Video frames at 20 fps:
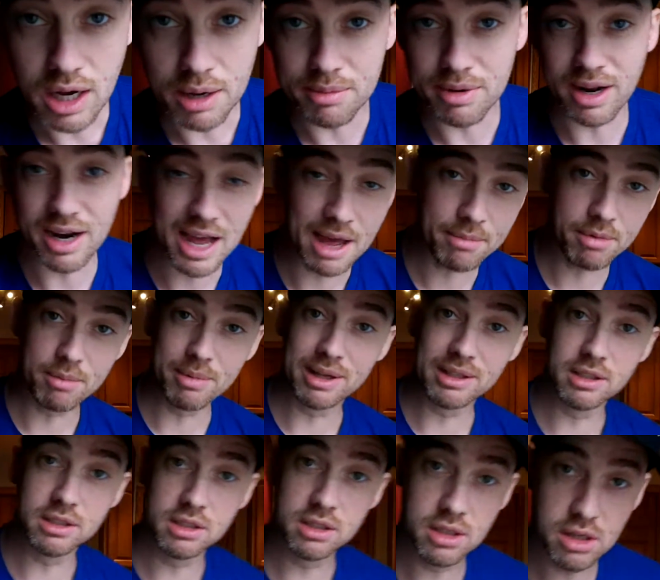I'm not happy
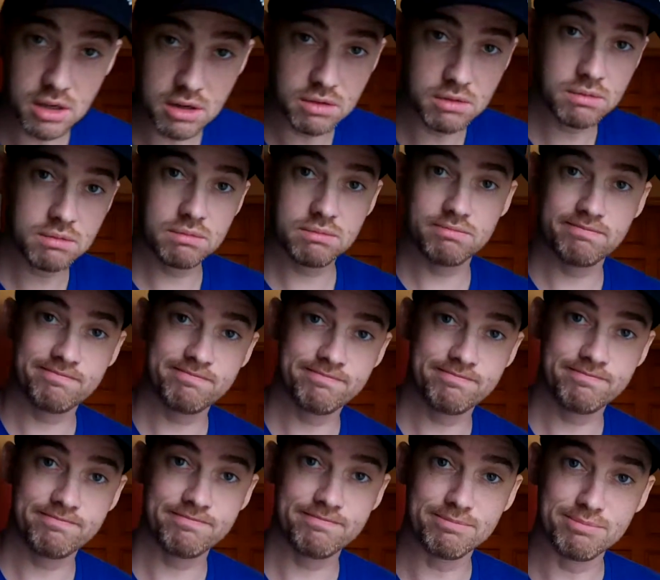about the snow.
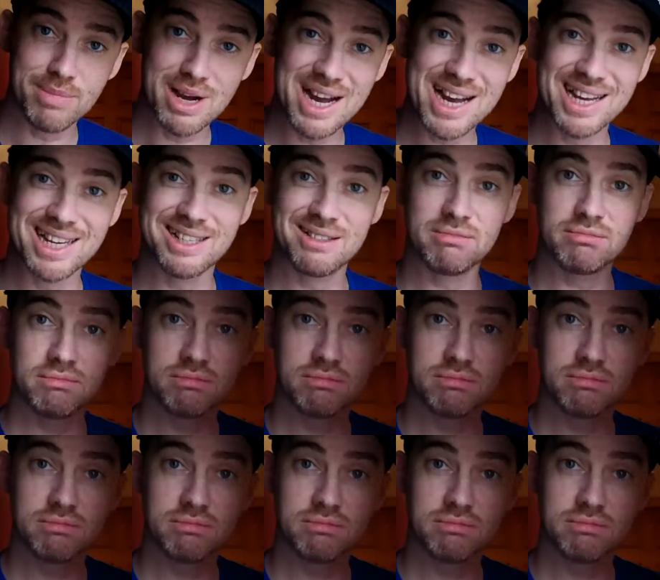Bye.